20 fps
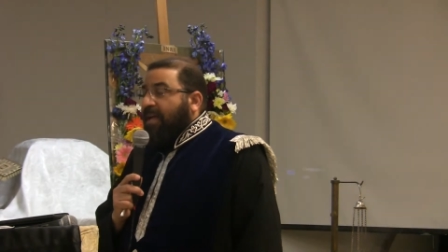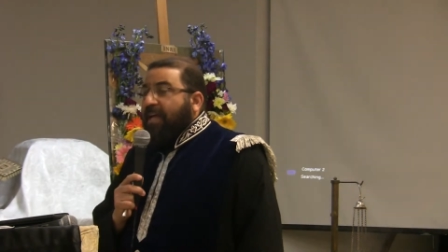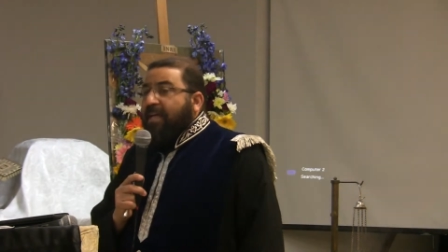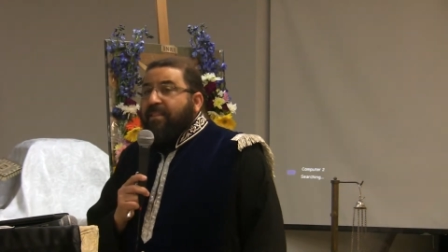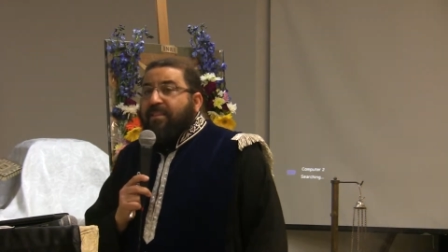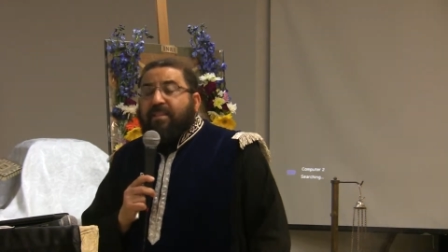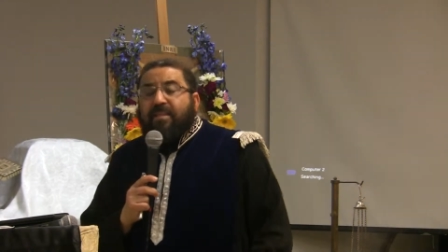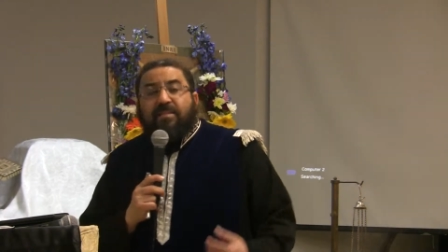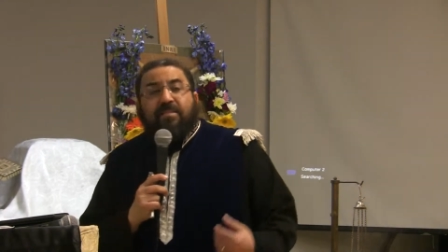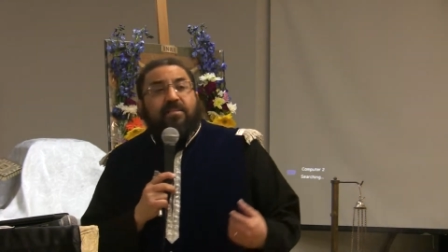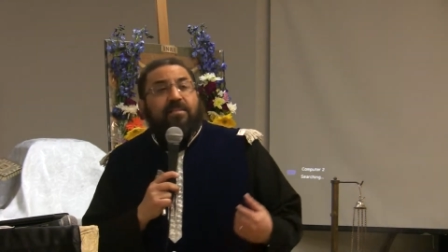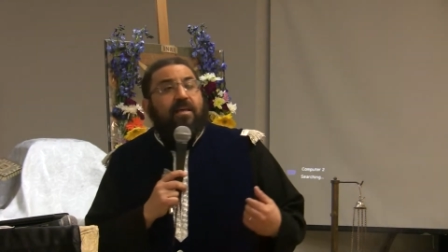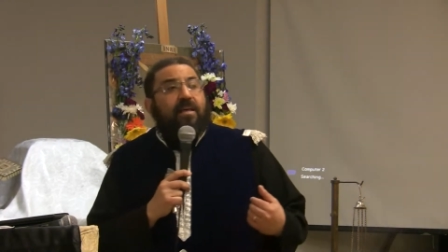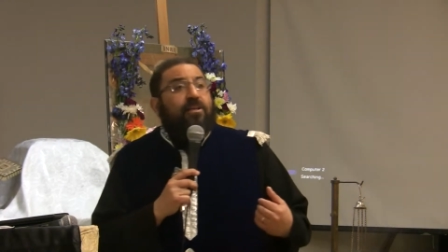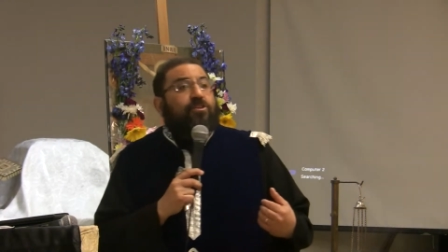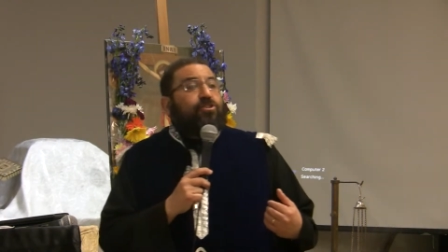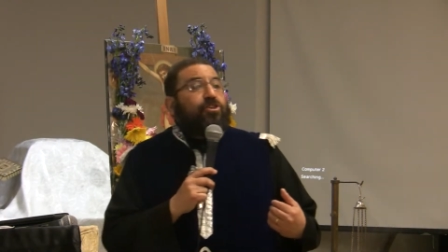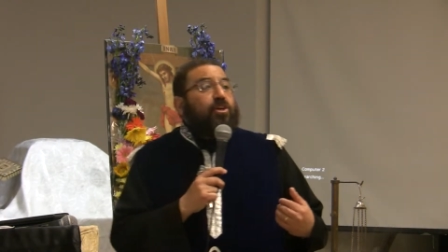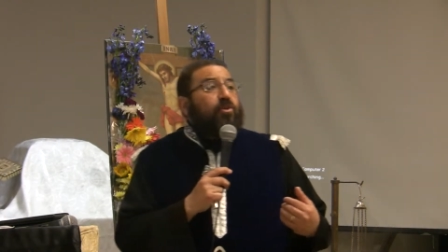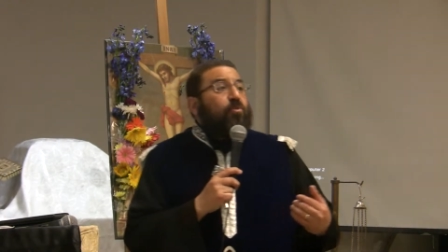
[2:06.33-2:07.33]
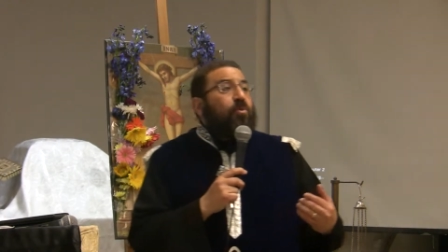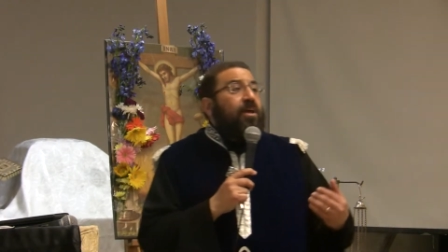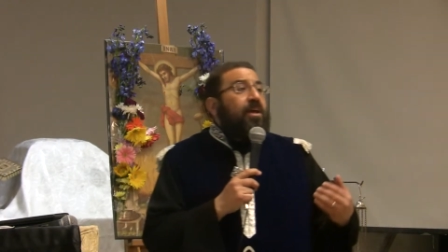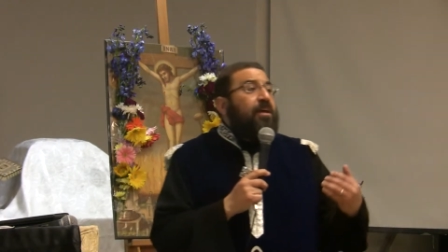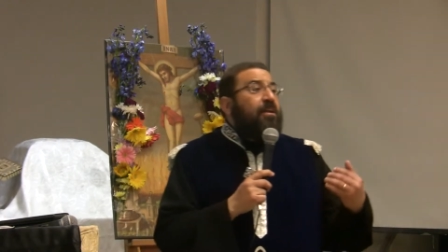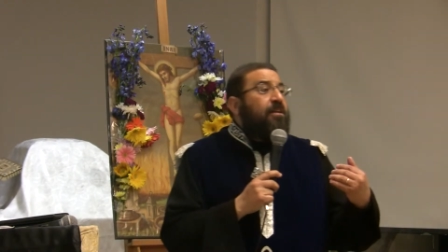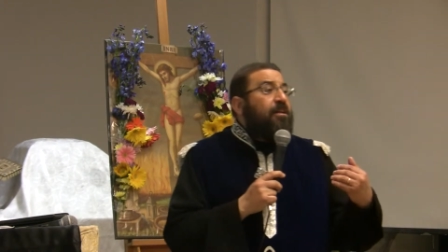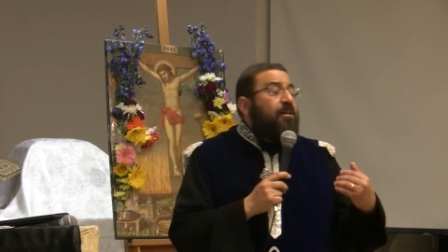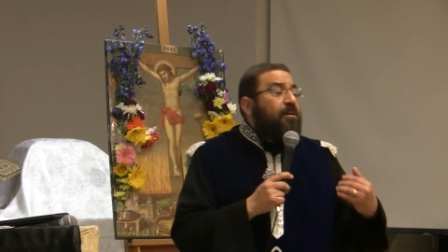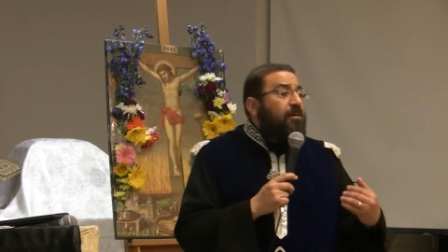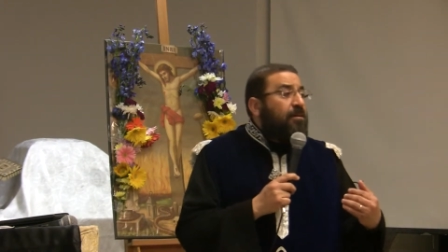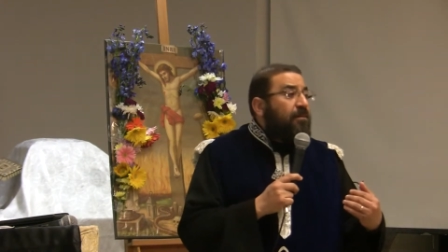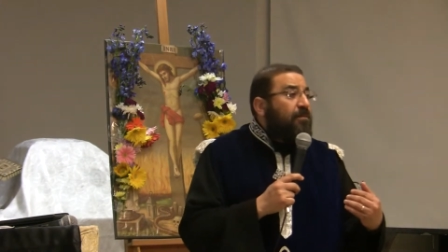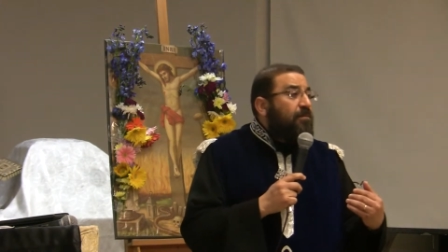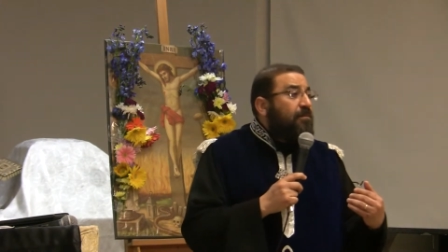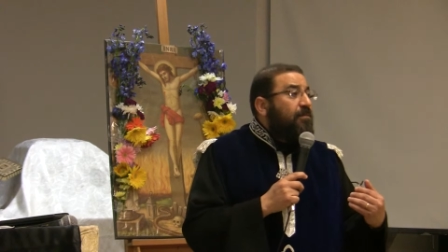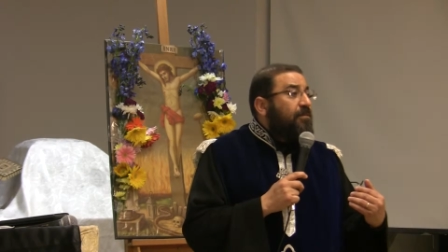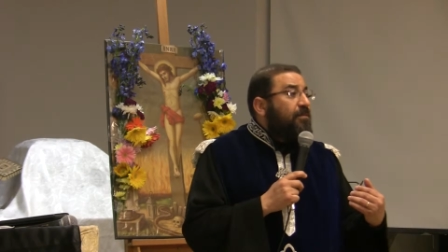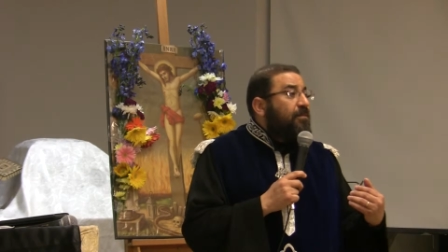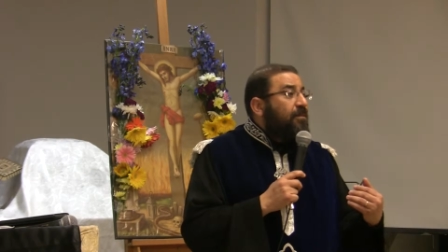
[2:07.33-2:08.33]
And this nature we
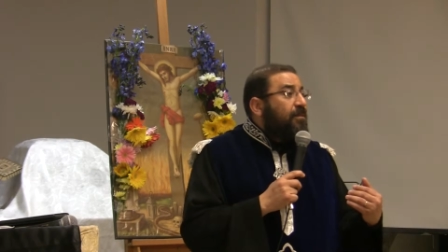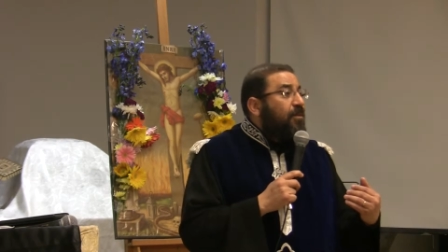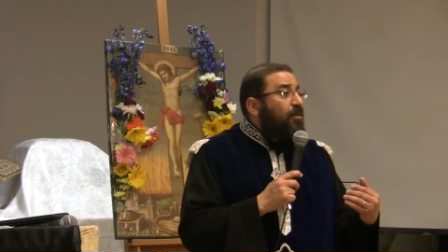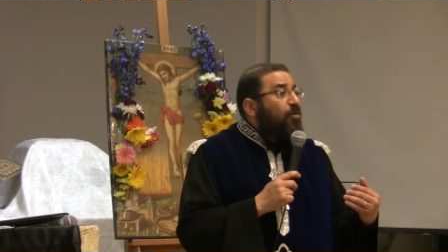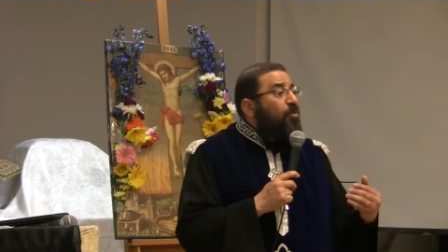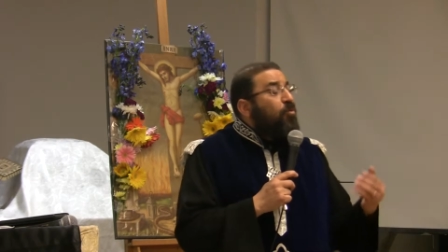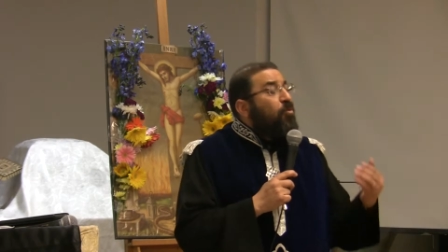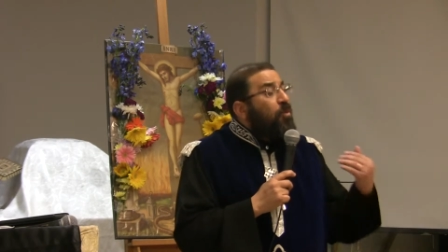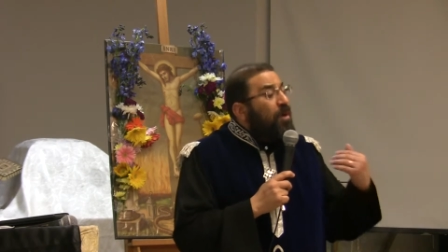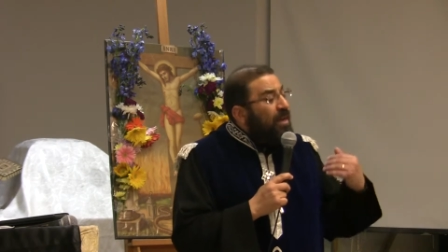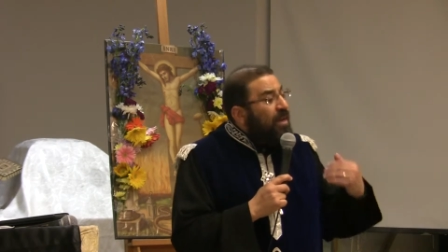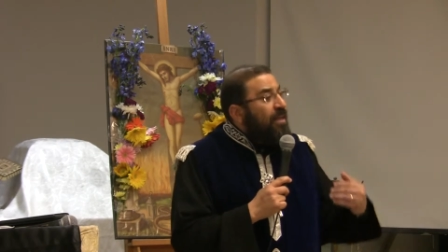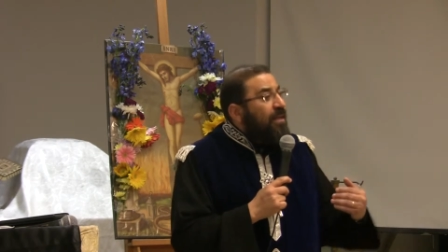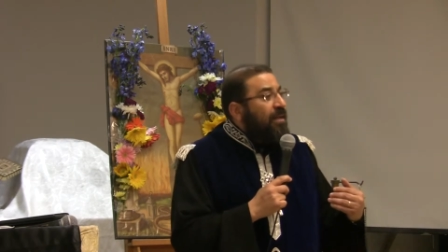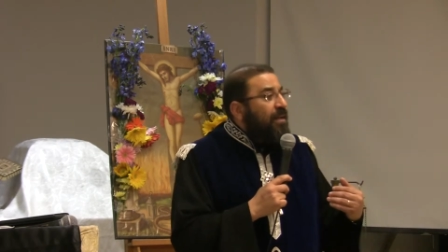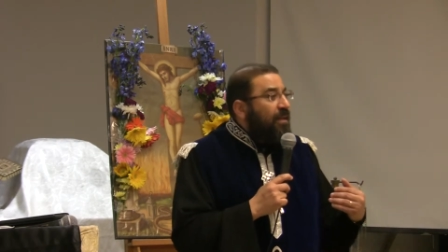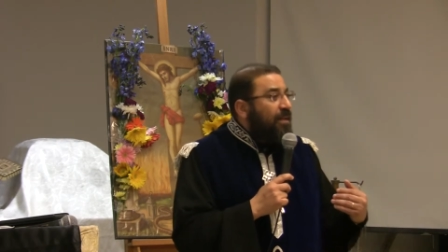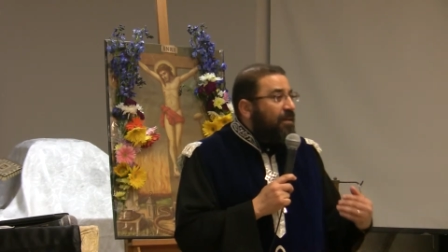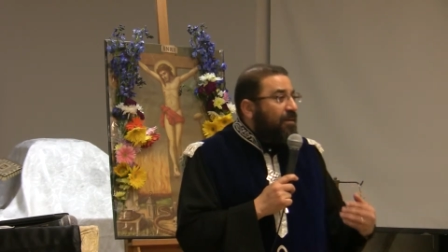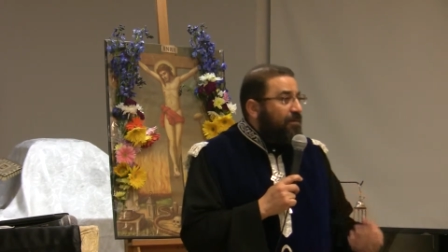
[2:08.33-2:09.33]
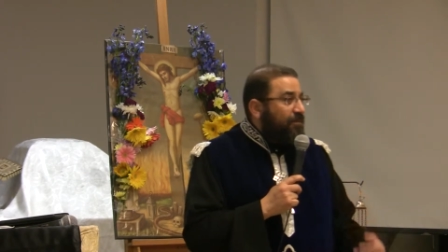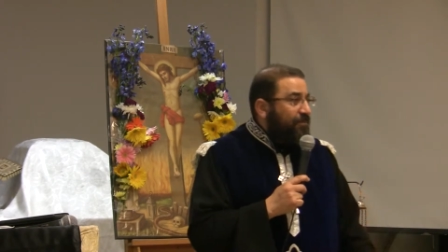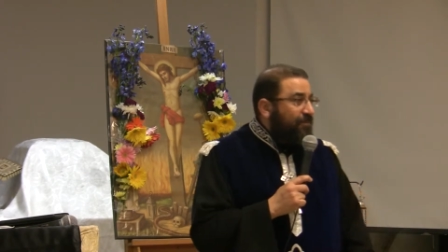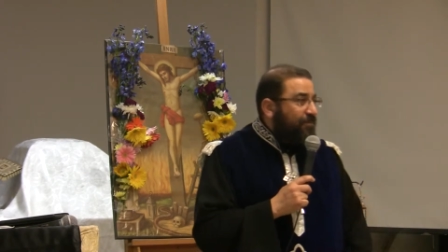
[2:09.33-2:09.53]
inherit willingly.